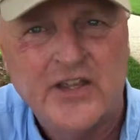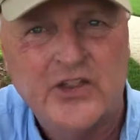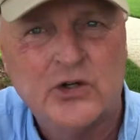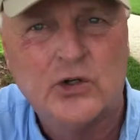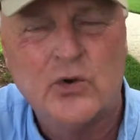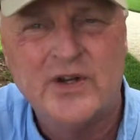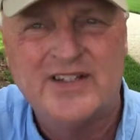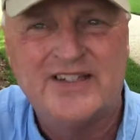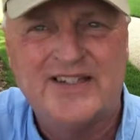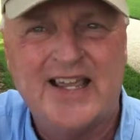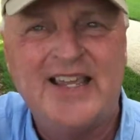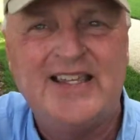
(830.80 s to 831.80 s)
They're going to
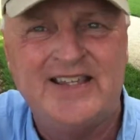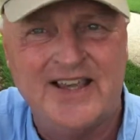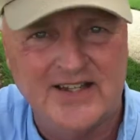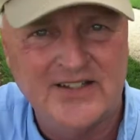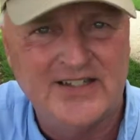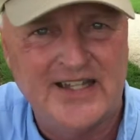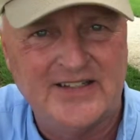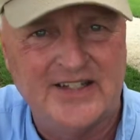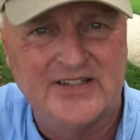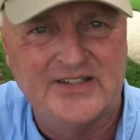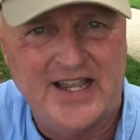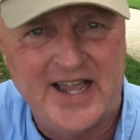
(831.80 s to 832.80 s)
say, Yes, that's
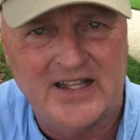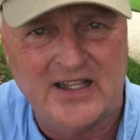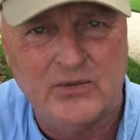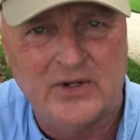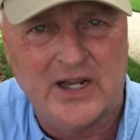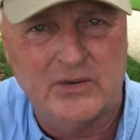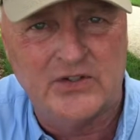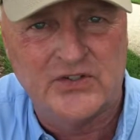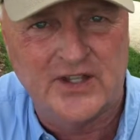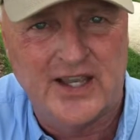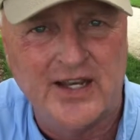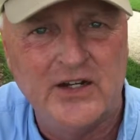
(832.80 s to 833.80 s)
exactly what I was
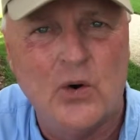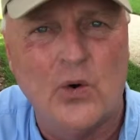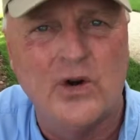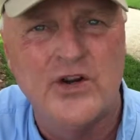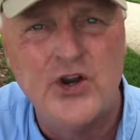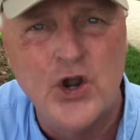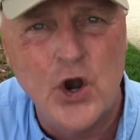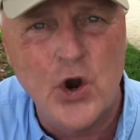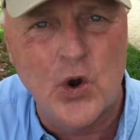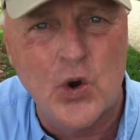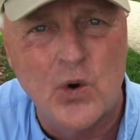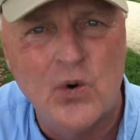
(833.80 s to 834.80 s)
saying, or
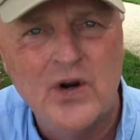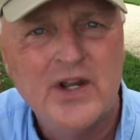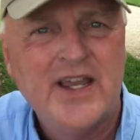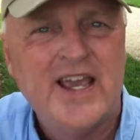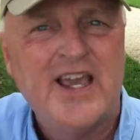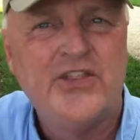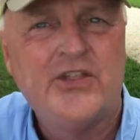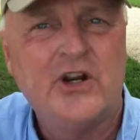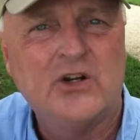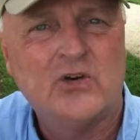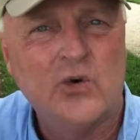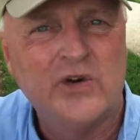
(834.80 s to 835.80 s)
No, and
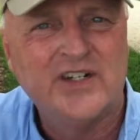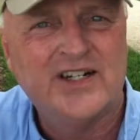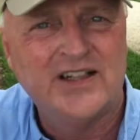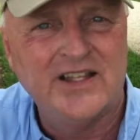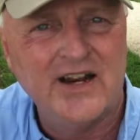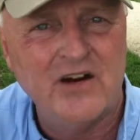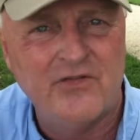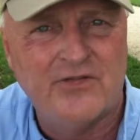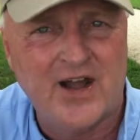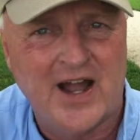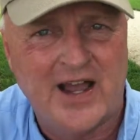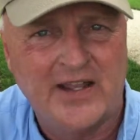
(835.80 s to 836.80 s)
they're going to
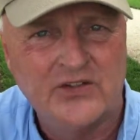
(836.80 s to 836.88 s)
clarify.